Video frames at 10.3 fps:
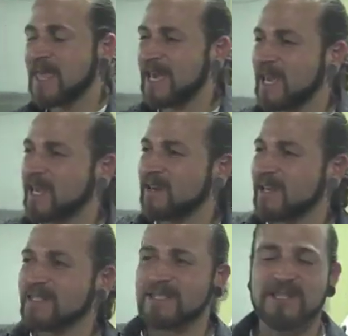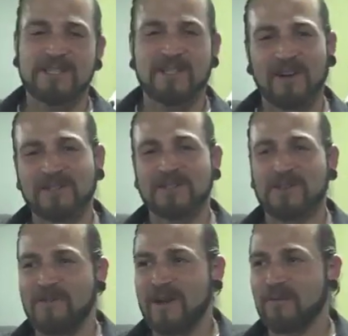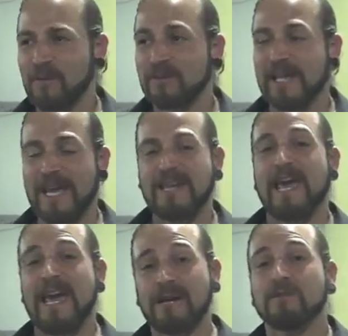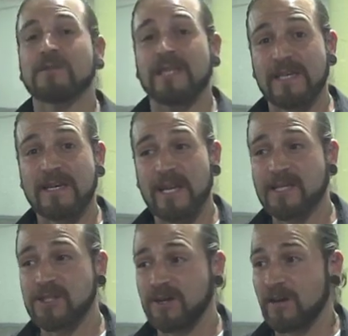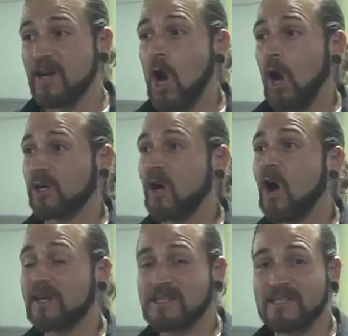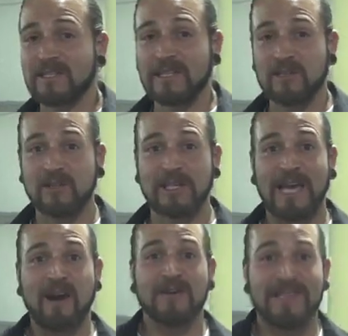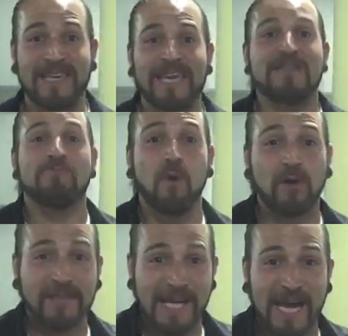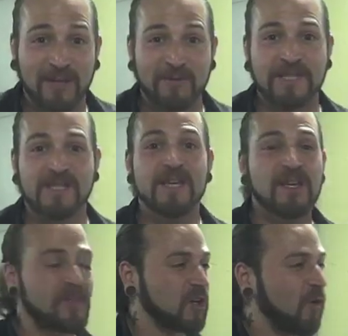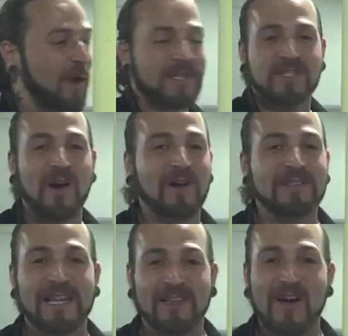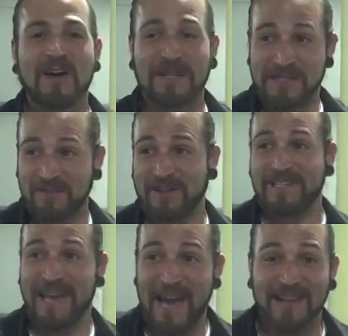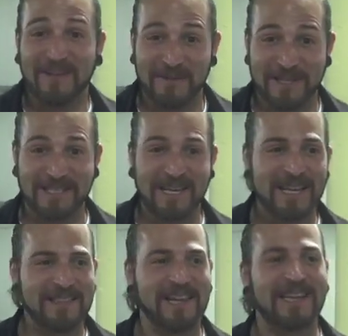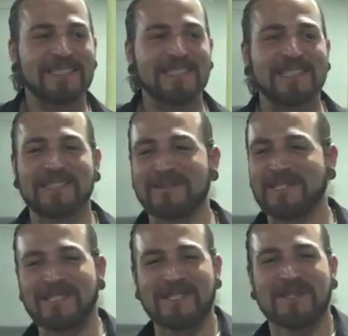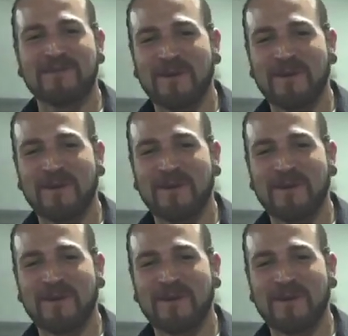In indigenous cultures around the world and animals in nature are constantly looking, how can they get more calories? The quest all day long is for calories. The idea to an indigenous